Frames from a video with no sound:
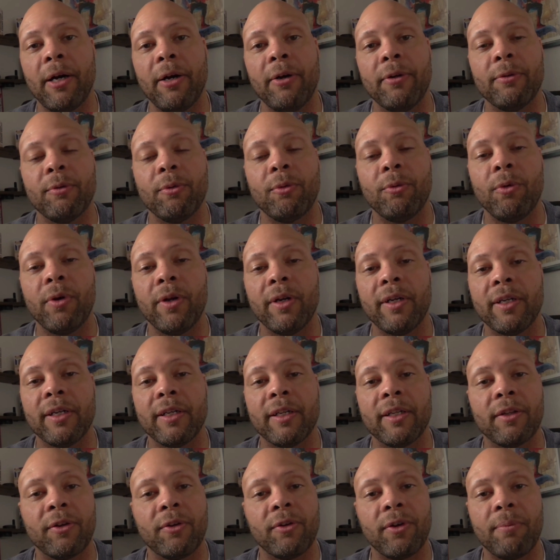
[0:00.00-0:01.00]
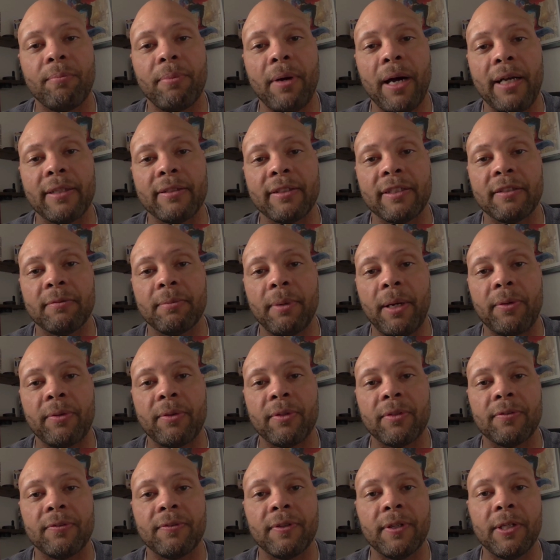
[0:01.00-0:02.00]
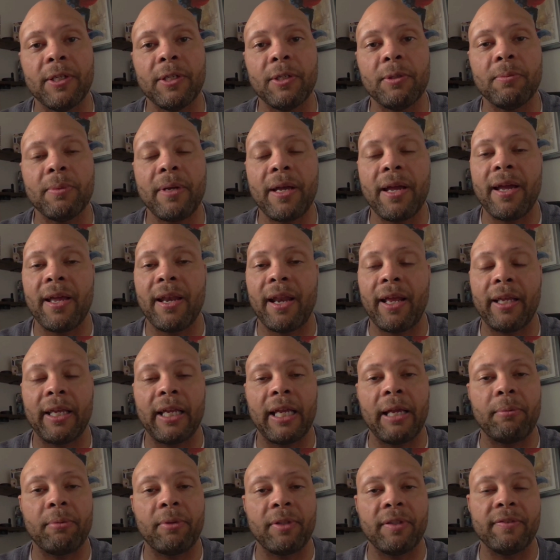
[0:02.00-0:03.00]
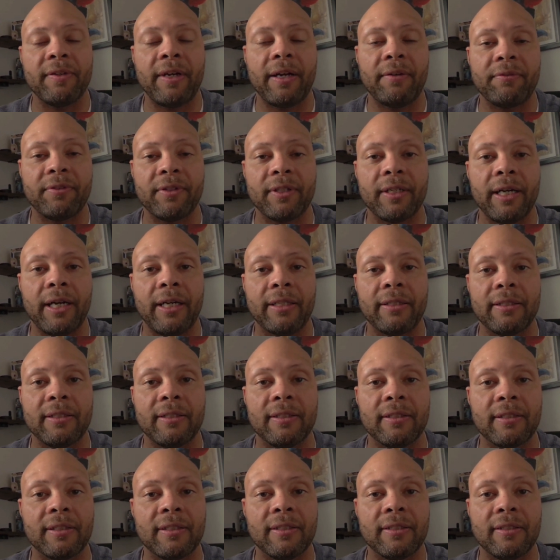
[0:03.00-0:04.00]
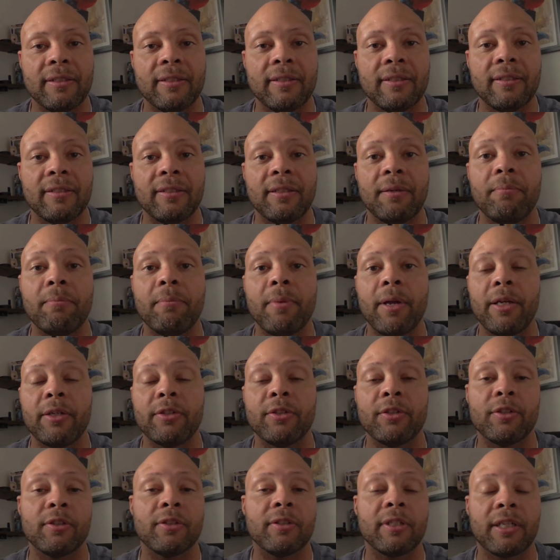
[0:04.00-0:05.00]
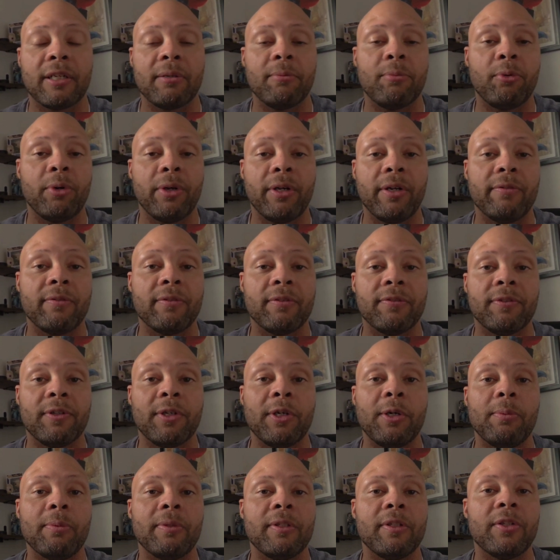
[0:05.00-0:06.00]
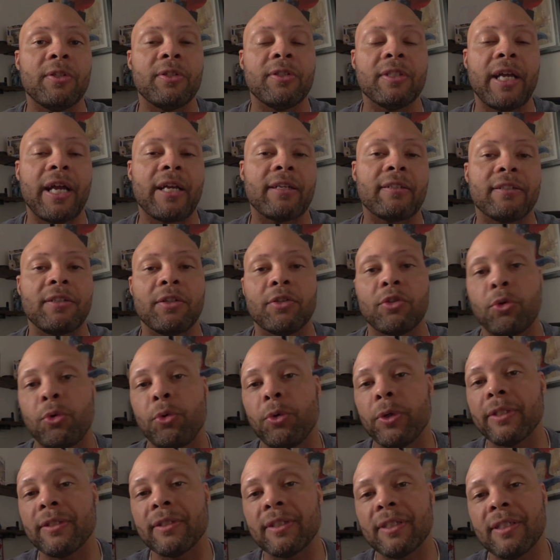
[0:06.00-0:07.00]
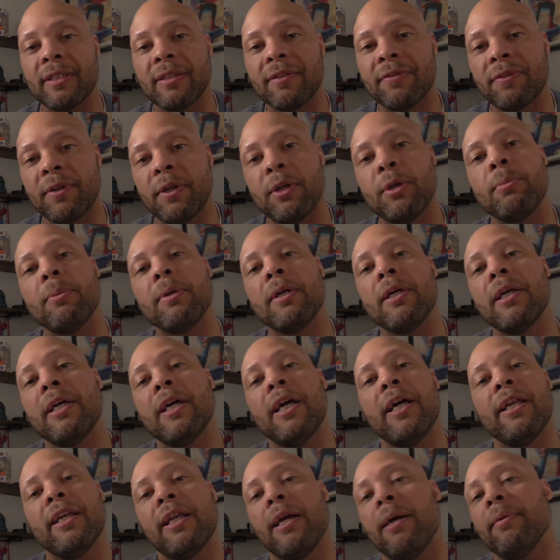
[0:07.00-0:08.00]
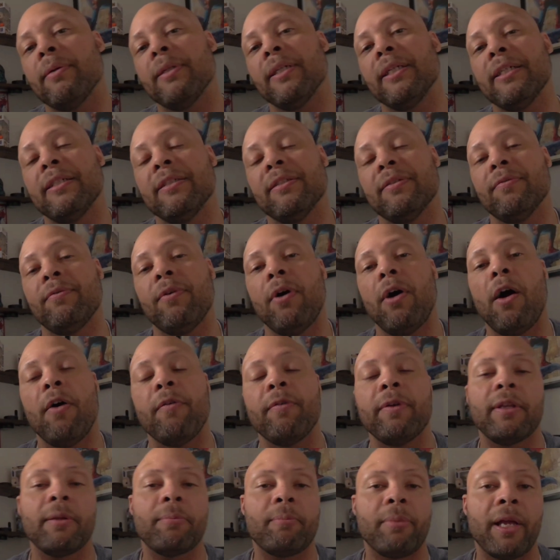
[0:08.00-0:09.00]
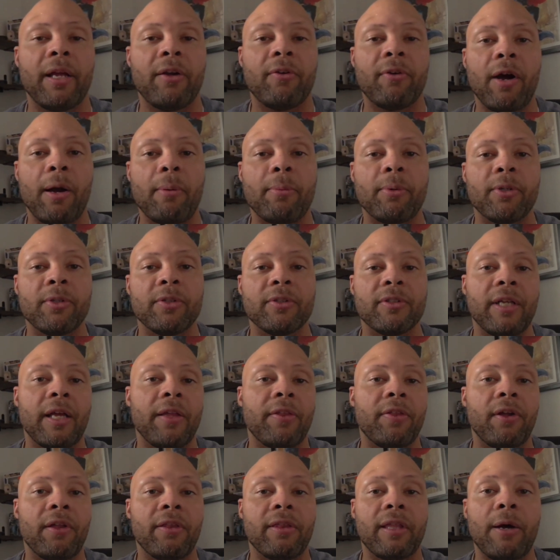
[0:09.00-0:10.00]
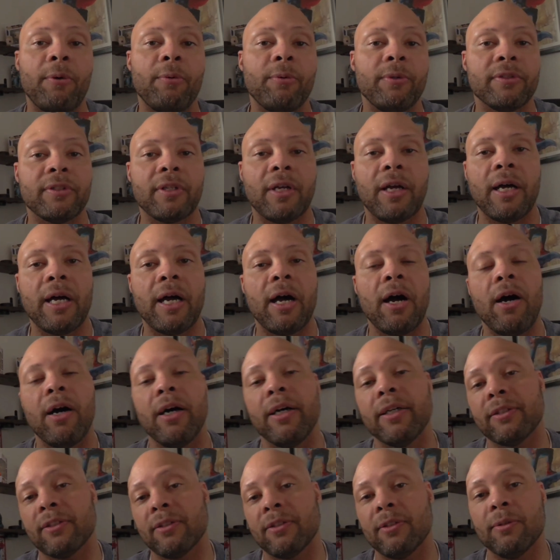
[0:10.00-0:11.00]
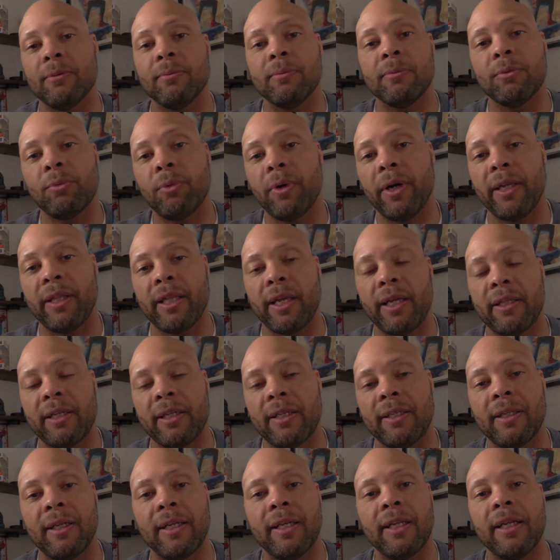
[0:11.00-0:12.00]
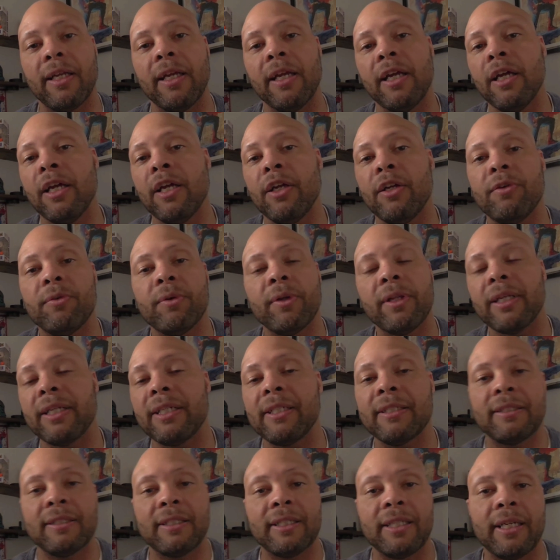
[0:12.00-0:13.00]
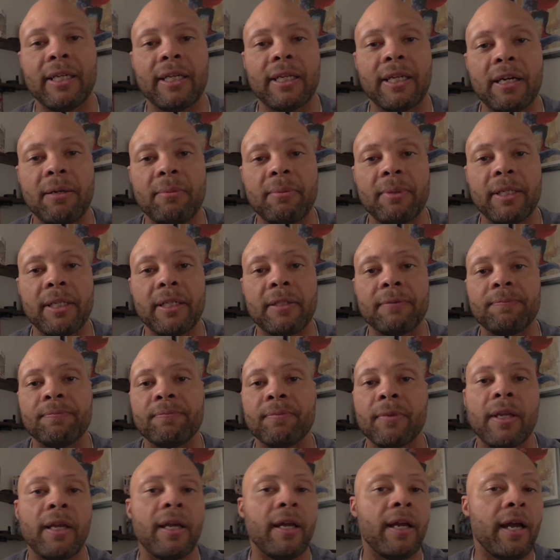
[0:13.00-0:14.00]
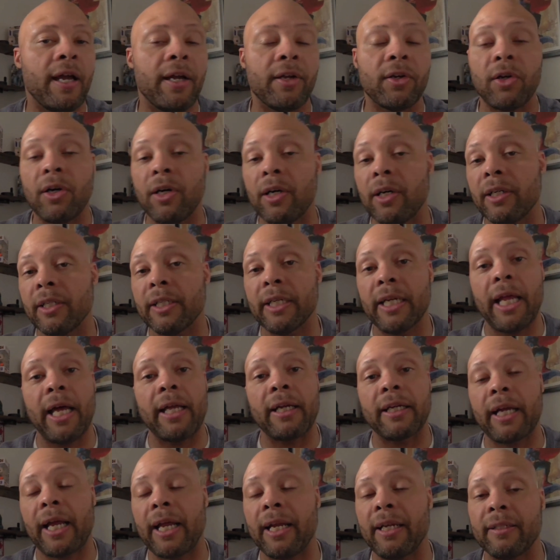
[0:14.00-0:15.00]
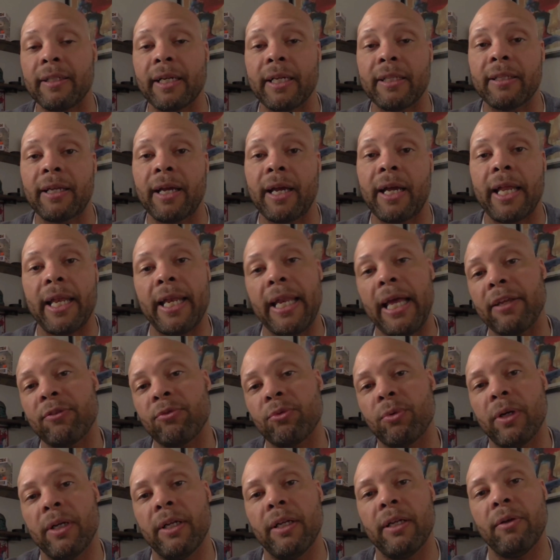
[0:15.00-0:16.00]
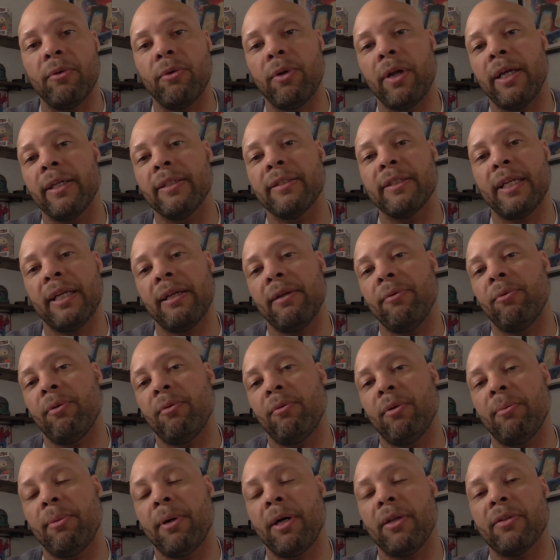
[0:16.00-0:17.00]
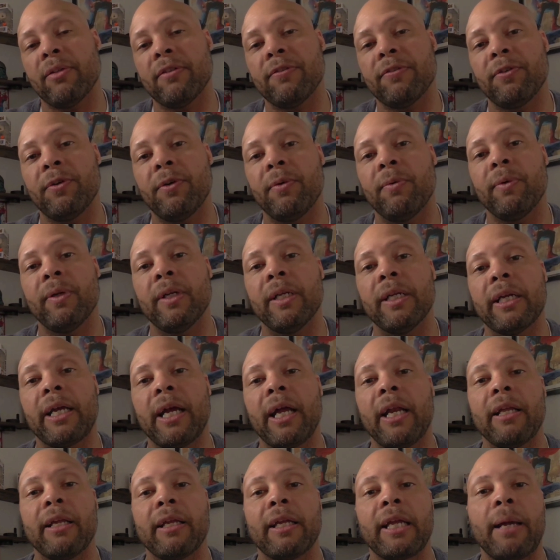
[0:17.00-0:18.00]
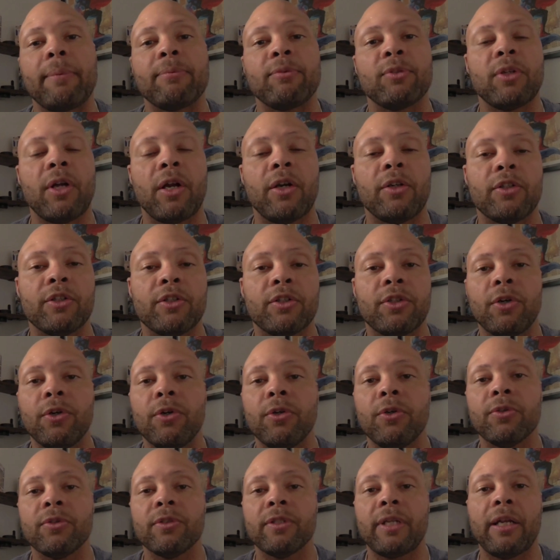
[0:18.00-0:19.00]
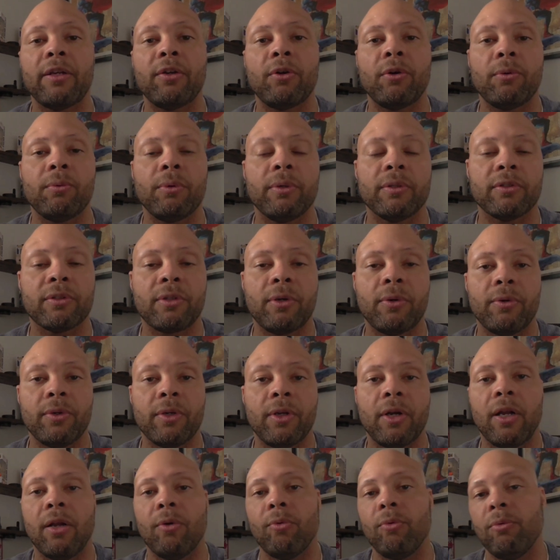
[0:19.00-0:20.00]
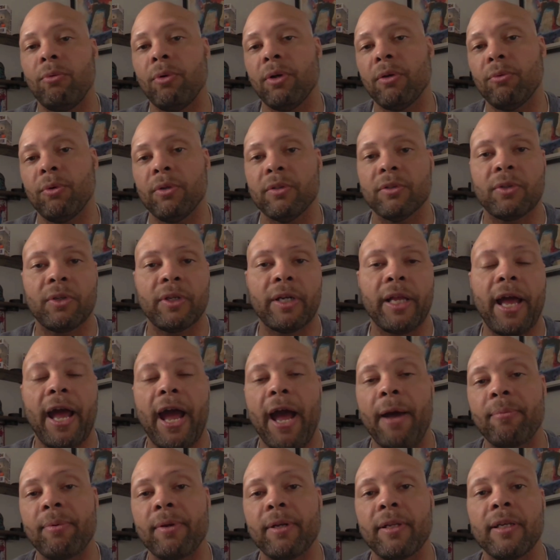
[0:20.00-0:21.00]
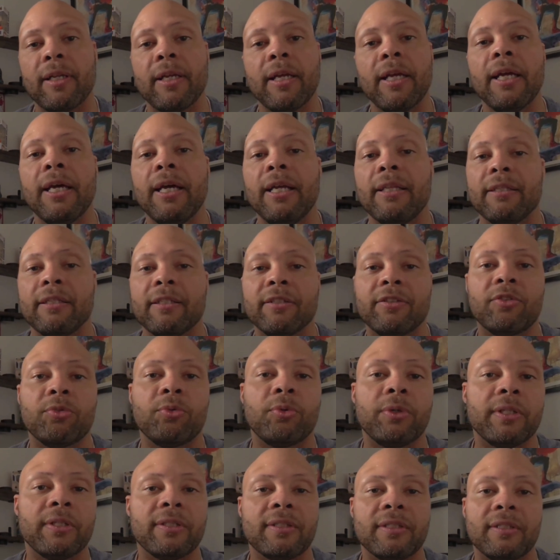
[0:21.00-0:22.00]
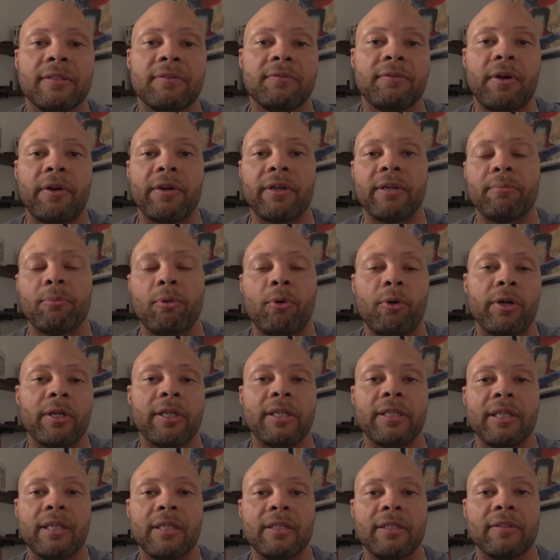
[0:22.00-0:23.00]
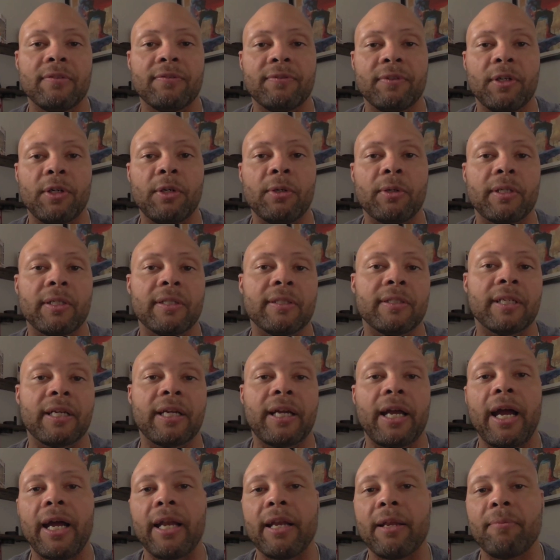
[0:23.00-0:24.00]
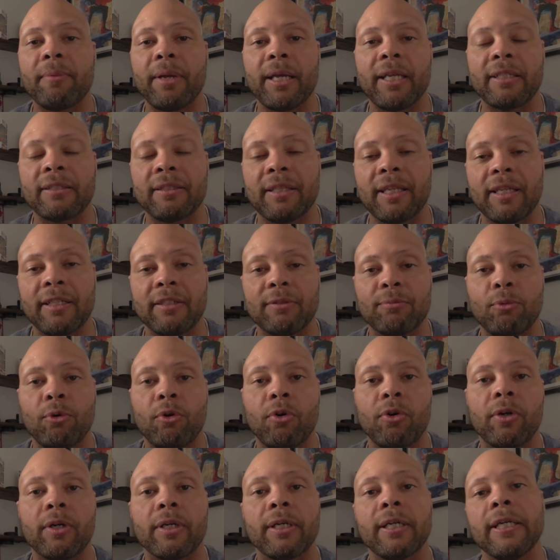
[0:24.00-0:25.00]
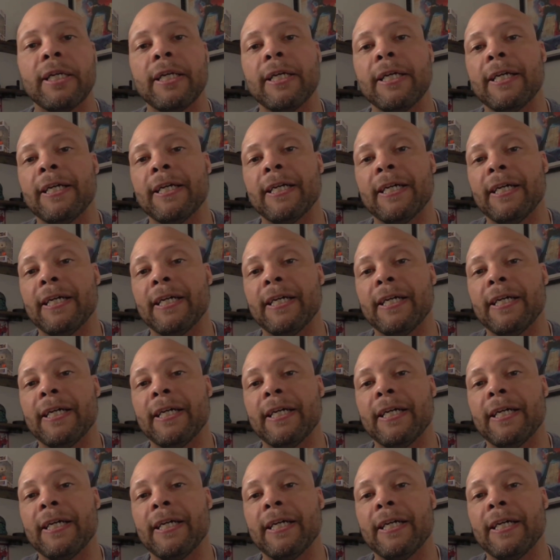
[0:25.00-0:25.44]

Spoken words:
about one of the great positives about this film, and I can't believe I forgot this because this is a major sticking point of the film. There is actually a twist in this film that is involving the bank robbers, and I thought that was an awesome way that they did it. You really didn't see it coming at all, and I kind of like that, and that's what I said about this film, where it kind of kept you on your toes and not knowing what's going on, what's going to happen. This twist is very important in this film because it kind of makes things more